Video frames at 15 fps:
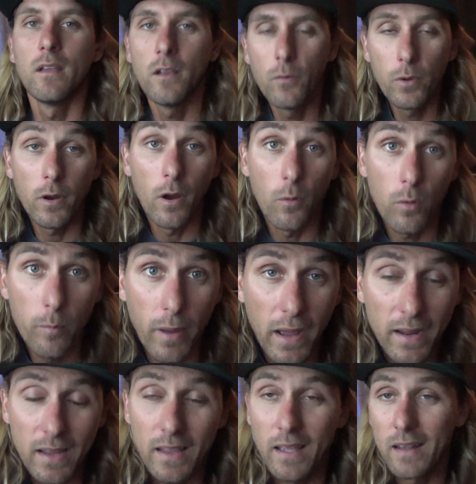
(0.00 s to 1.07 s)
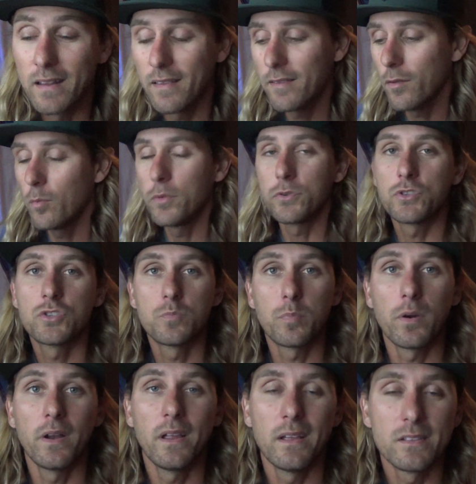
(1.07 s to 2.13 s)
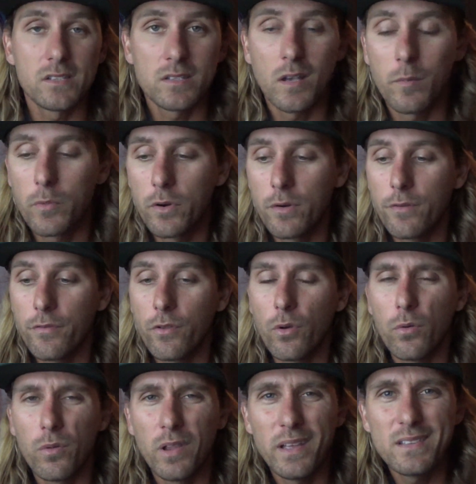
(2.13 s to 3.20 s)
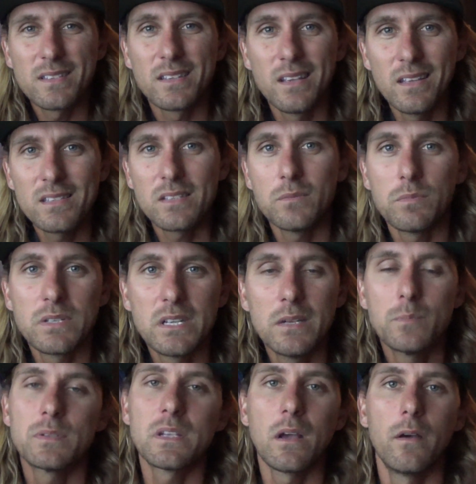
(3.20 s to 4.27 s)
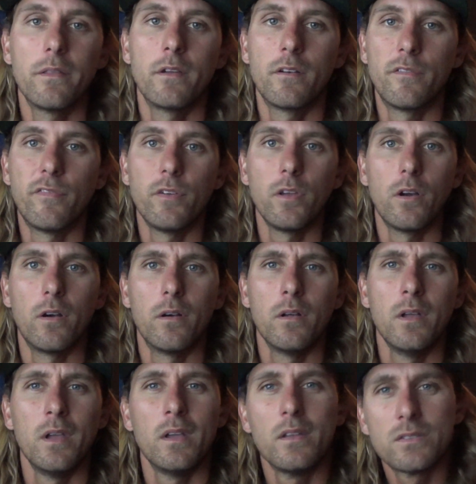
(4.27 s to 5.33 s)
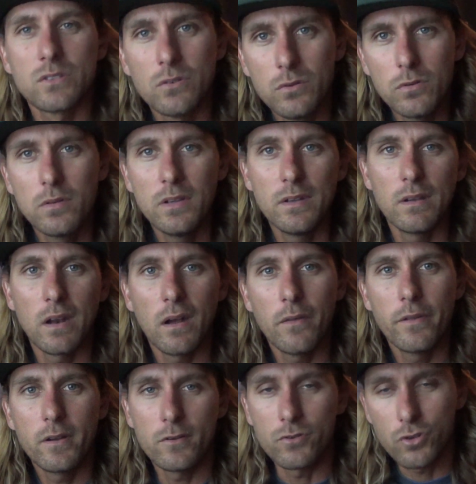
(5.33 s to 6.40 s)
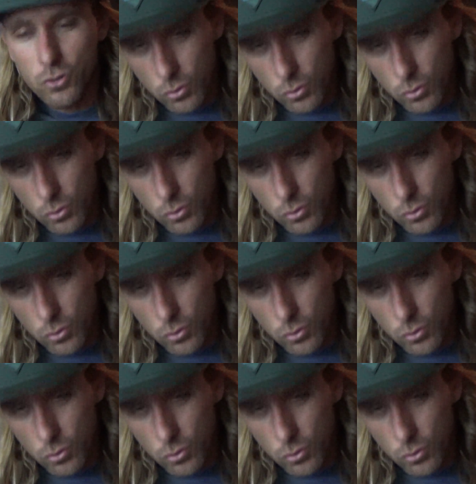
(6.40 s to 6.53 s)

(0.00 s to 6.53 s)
here we are. We're back again. It's almost spring and summer, so let's get some tips out there for y'all so you can get out there and